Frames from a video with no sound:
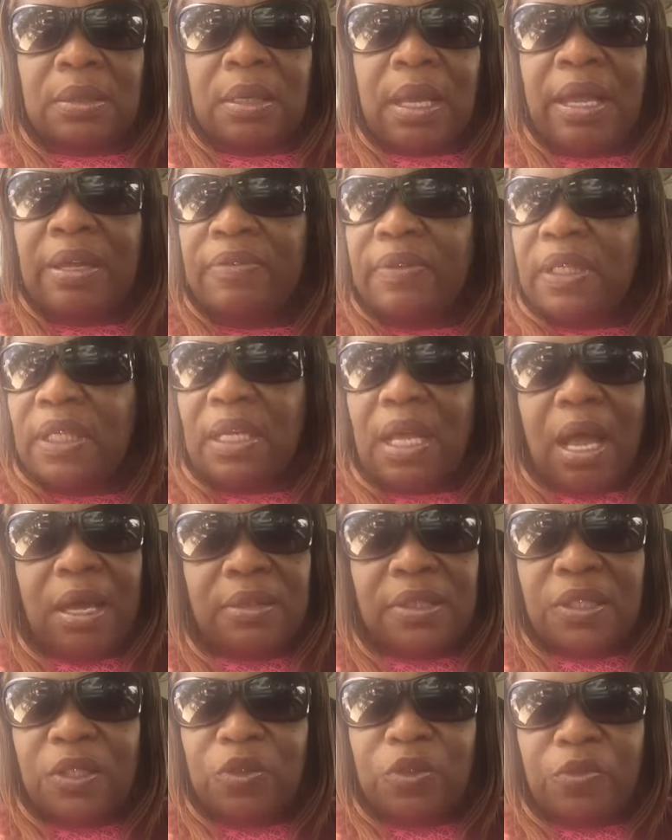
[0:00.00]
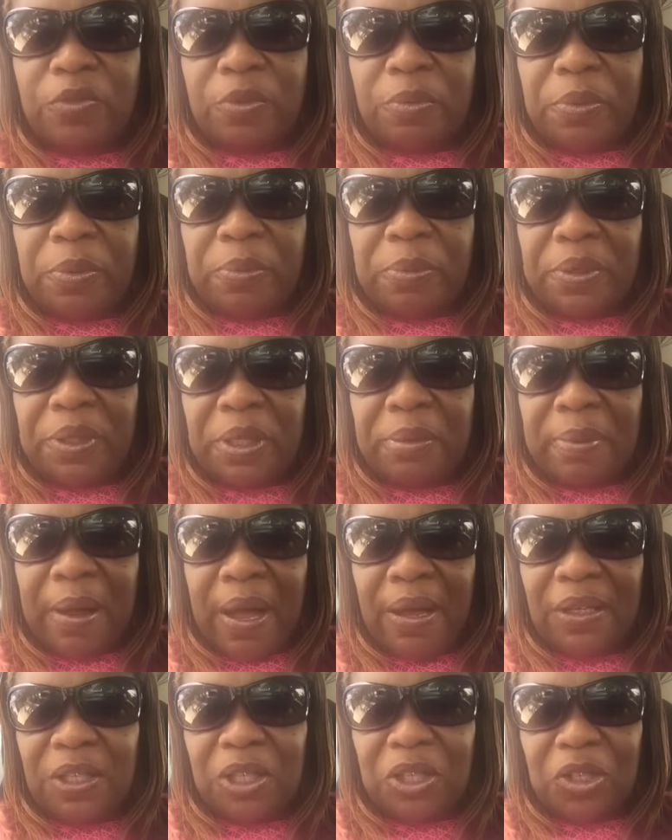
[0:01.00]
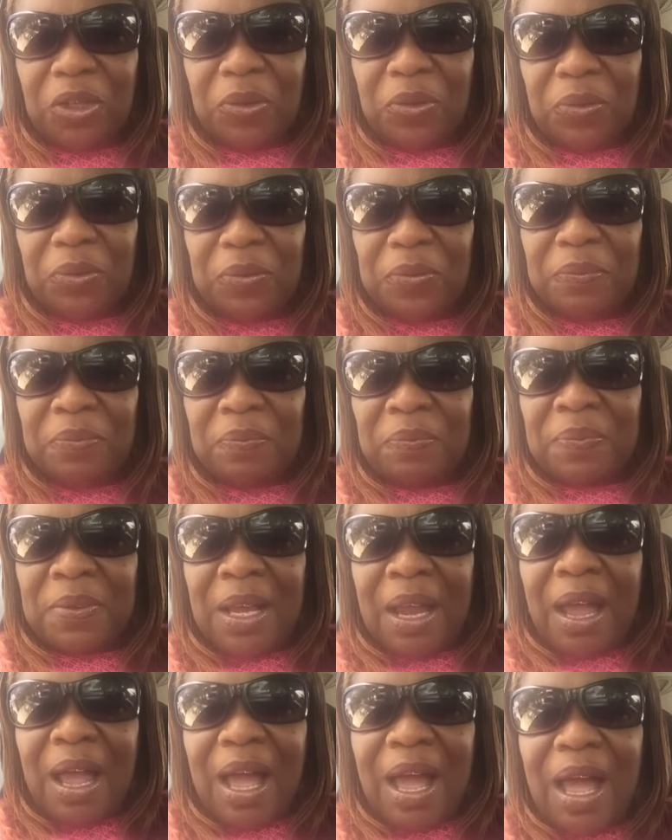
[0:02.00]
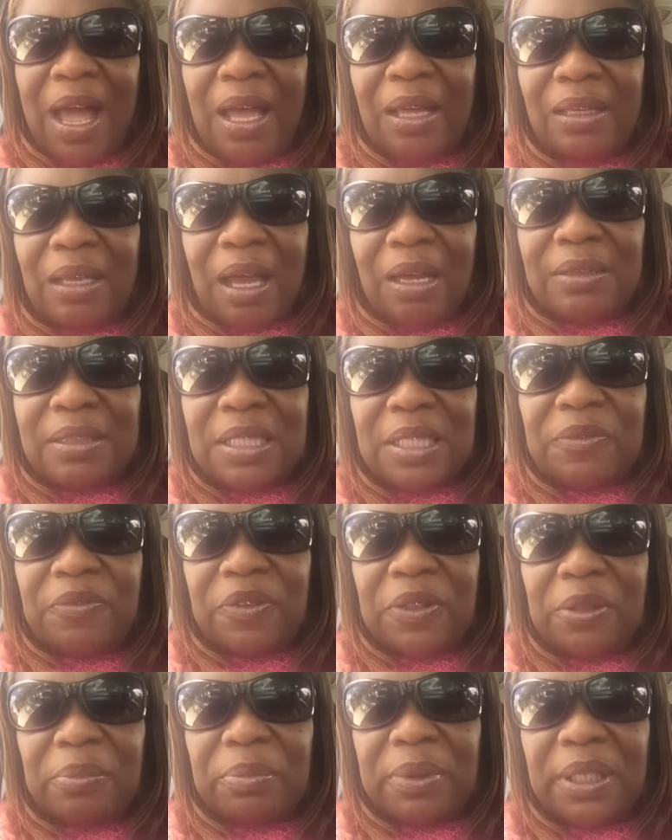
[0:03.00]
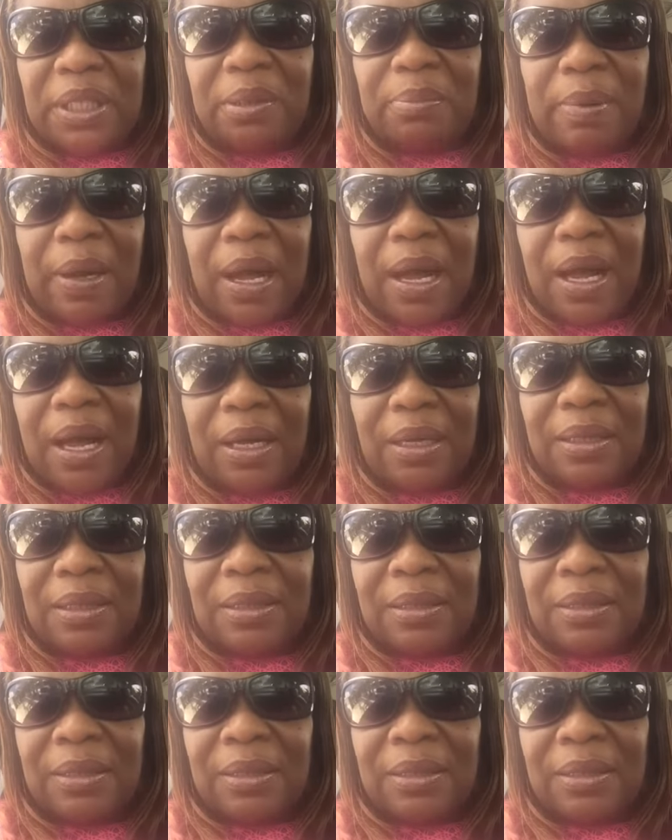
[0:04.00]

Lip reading: I even ain't asking you for my money back, you know. I asking for the money back.